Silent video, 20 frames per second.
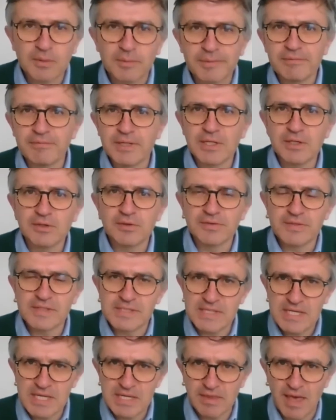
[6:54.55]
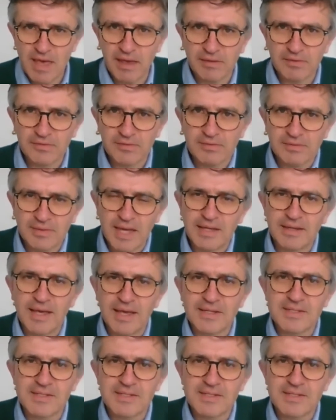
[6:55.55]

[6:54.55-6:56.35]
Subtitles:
will be really good to see that